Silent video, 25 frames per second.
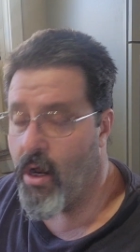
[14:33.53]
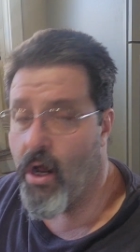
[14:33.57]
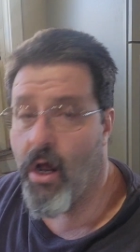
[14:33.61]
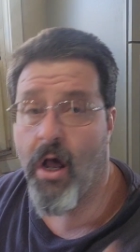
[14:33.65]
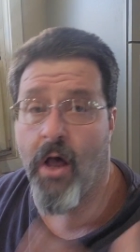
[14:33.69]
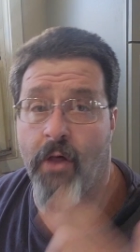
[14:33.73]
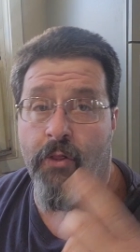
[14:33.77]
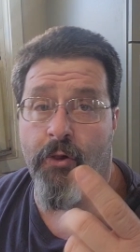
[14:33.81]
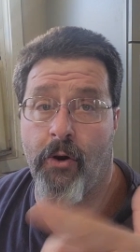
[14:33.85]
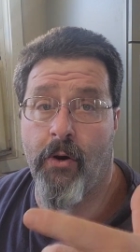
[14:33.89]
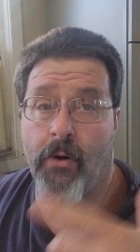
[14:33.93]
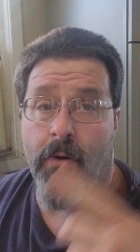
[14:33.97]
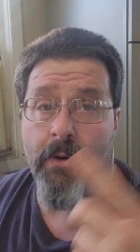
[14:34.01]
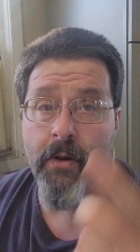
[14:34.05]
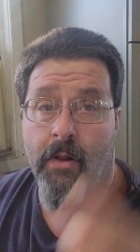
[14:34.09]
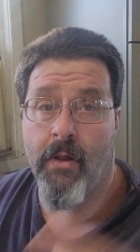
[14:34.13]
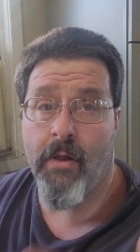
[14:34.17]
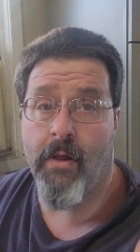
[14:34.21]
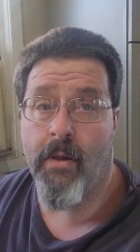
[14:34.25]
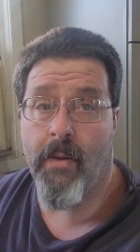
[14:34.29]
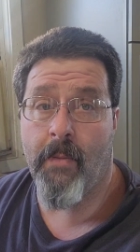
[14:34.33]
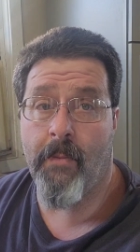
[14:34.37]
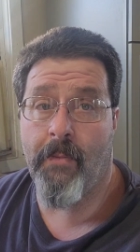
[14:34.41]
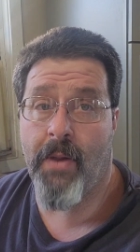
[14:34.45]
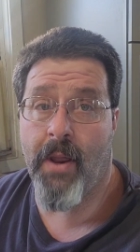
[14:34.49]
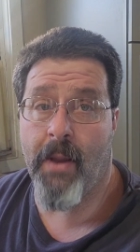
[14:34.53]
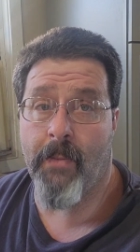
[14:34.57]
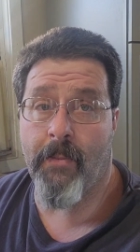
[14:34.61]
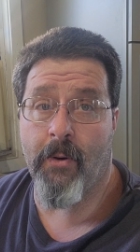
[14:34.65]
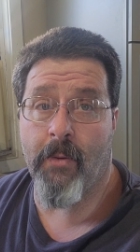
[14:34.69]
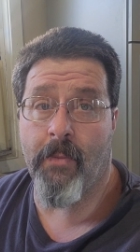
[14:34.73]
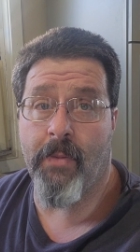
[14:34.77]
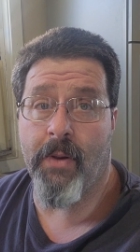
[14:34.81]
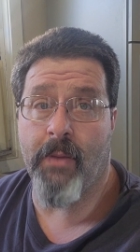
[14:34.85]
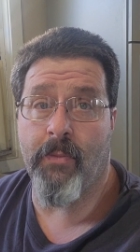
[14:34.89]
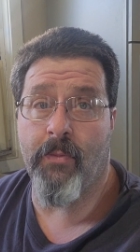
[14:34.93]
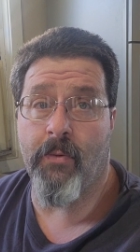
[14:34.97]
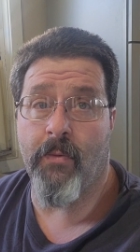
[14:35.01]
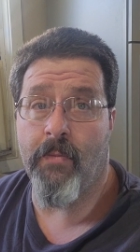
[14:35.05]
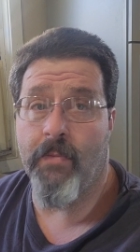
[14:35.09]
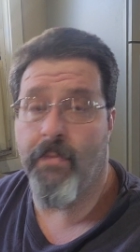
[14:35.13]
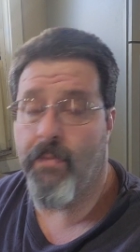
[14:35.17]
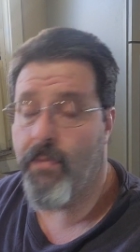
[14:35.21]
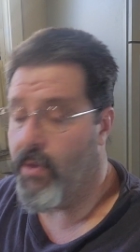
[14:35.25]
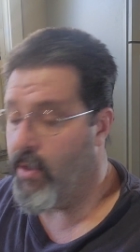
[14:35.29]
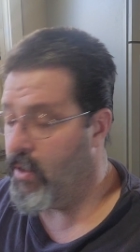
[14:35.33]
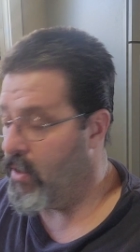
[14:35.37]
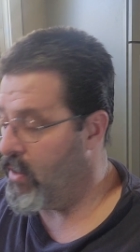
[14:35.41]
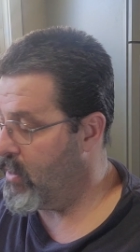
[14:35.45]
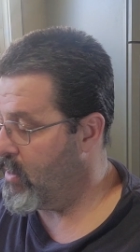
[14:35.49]
other pepper people,
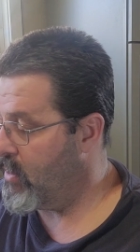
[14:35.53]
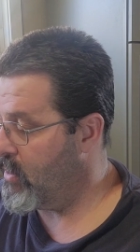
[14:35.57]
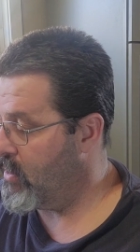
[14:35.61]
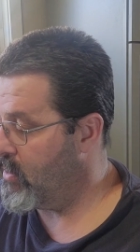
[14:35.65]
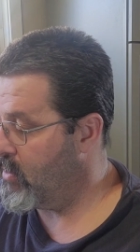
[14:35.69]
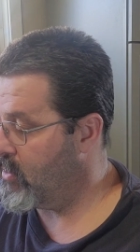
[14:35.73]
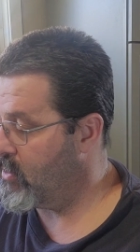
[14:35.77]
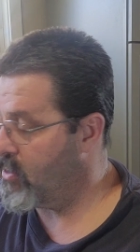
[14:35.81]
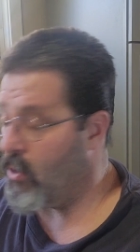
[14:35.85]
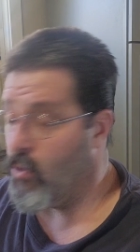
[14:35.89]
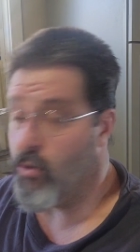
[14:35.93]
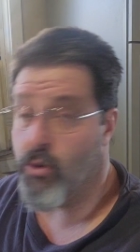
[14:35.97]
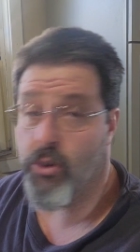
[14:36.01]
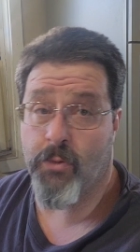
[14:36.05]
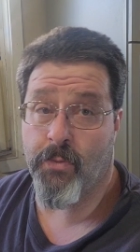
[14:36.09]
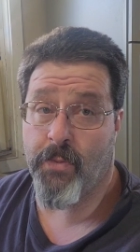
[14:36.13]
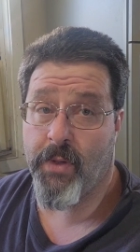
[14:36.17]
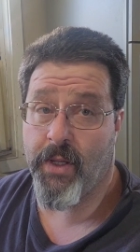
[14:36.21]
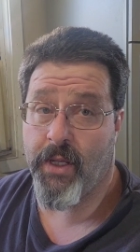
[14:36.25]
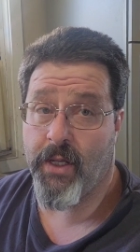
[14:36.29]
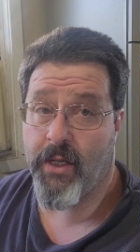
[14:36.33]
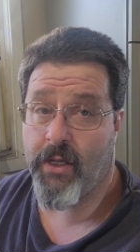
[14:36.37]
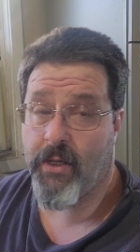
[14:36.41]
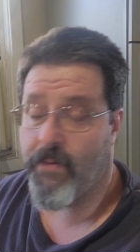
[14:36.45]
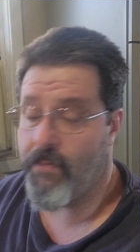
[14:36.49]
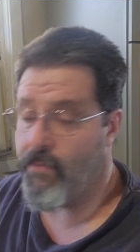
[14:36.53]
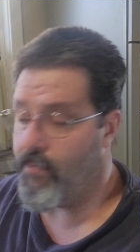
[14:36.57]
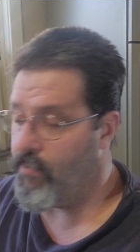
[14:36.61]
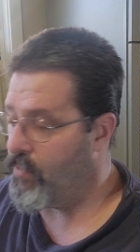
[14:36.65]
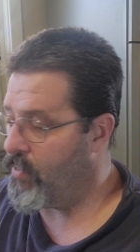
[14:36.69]
so to speak.